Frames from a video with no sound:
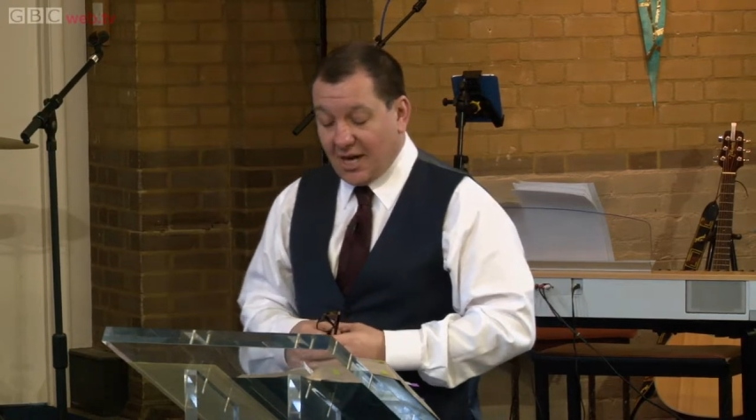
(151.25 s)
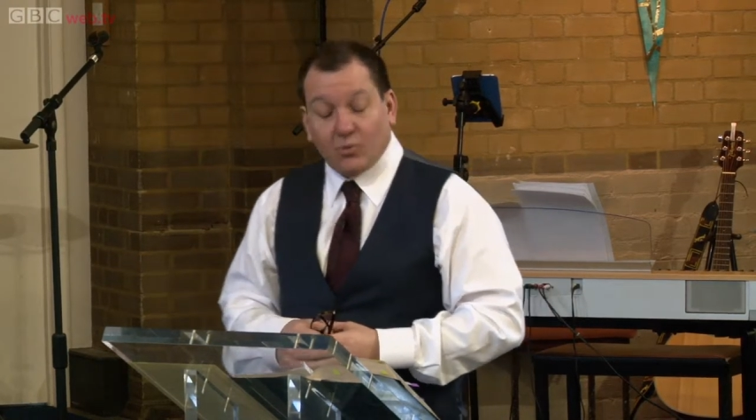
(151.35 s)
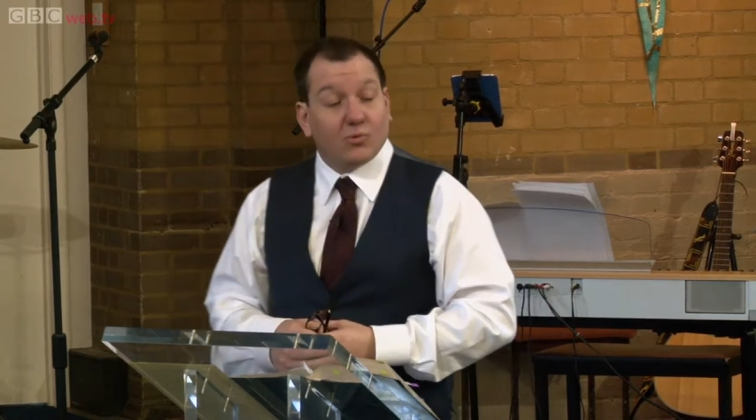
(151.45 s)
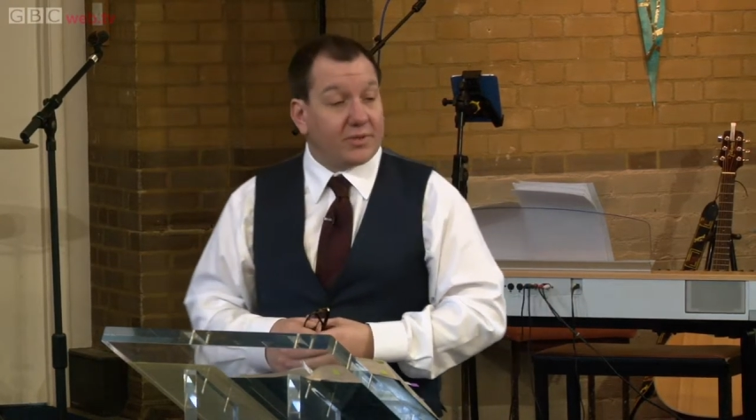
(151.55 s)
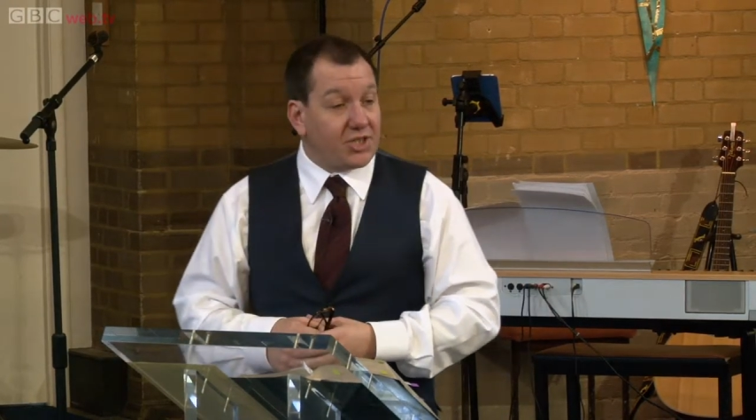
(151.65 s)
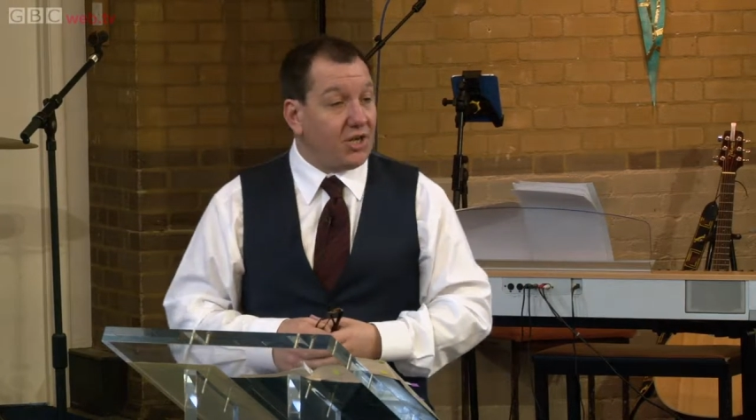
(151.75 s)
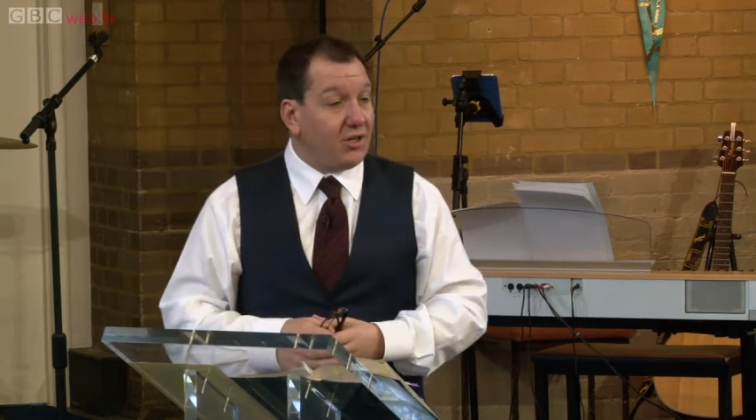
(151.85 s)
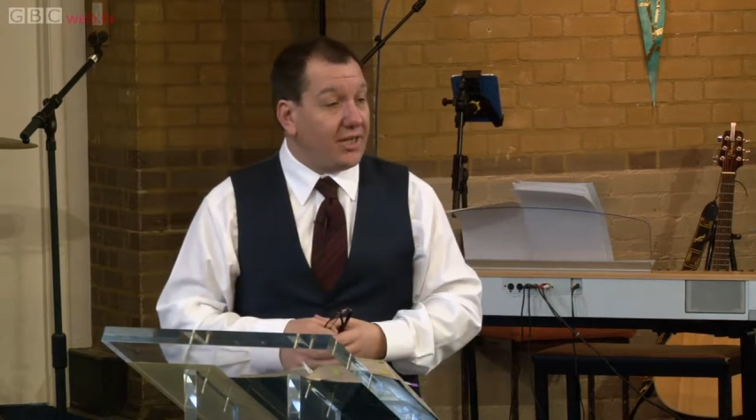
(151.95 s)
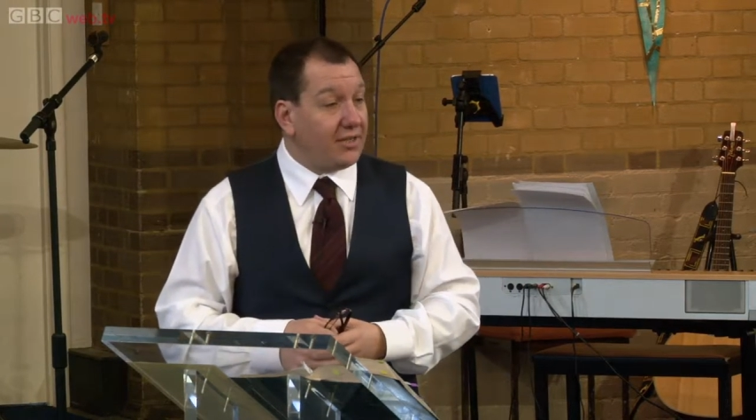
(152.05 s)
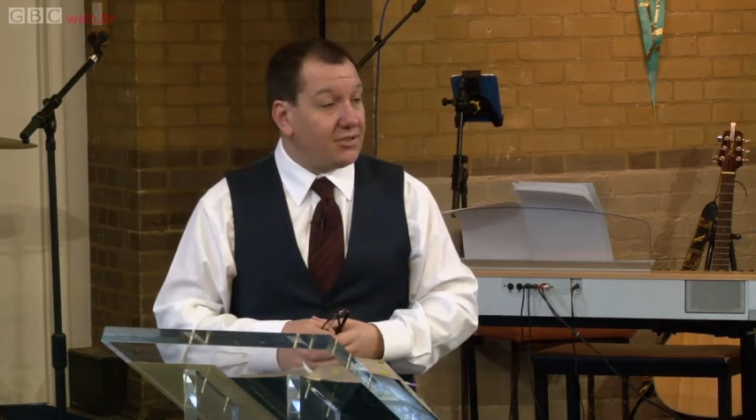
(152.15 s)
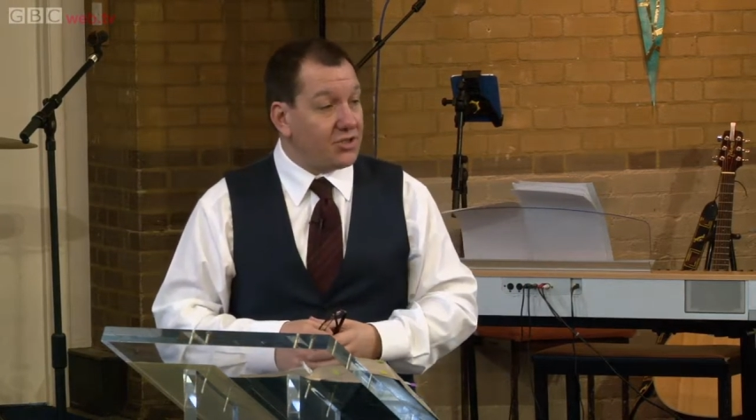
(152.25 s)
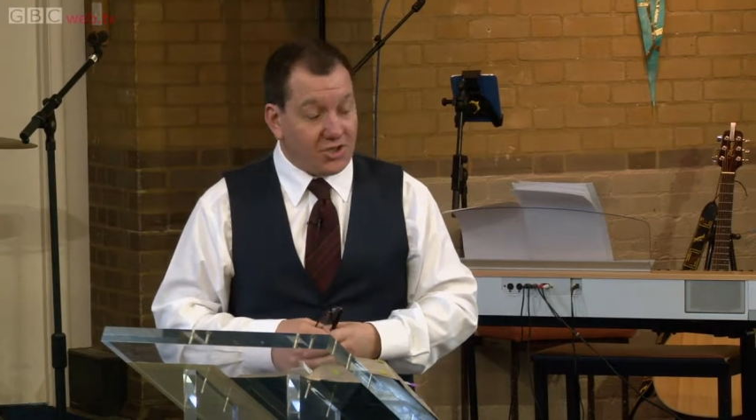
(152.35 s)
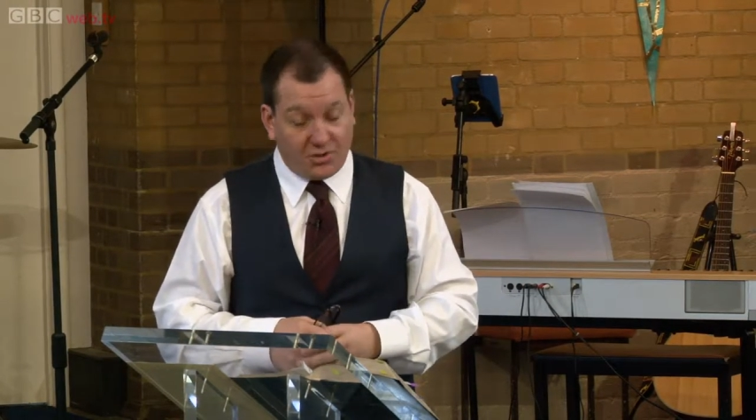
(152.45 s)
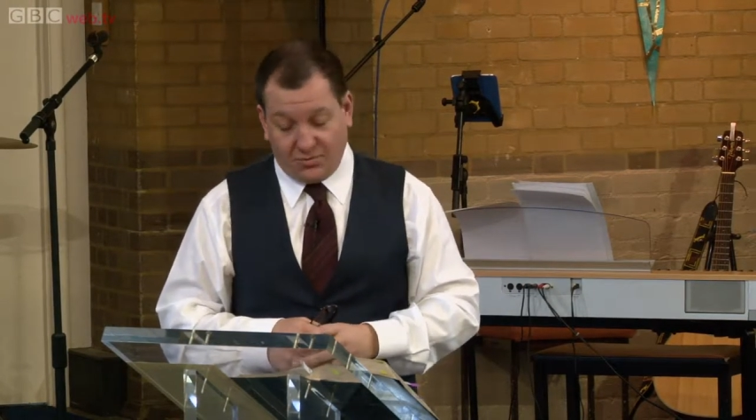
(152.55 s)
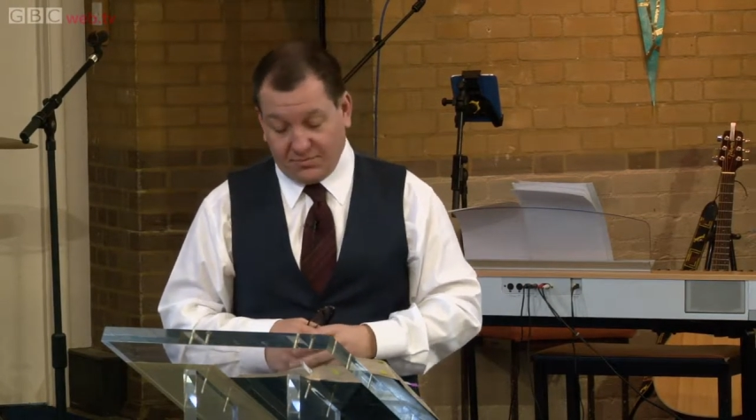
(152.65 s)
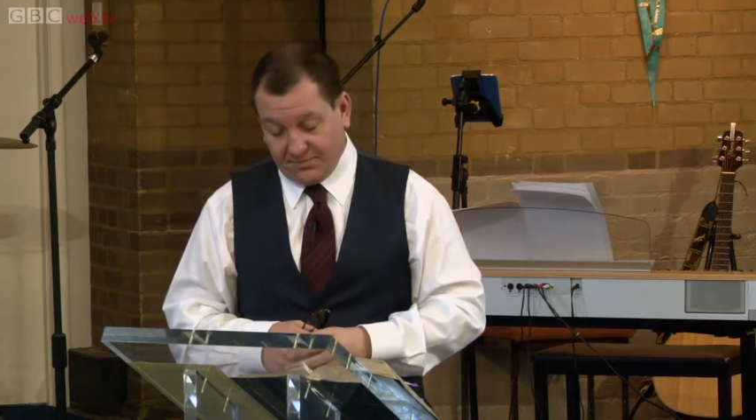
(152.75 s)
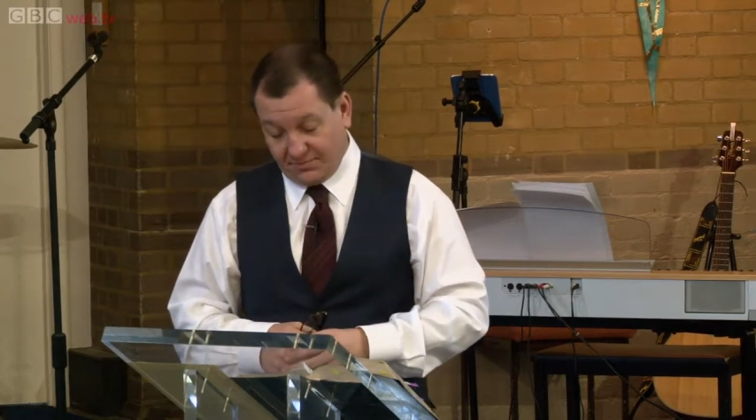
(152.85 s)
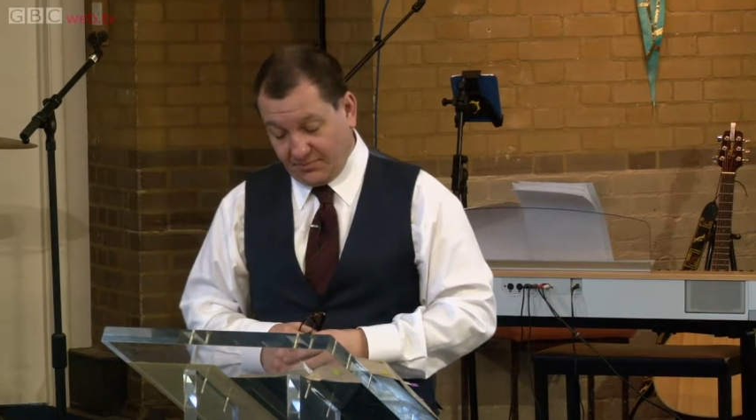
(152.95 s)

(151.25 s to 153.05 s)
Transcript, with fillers: and will return it soon.'"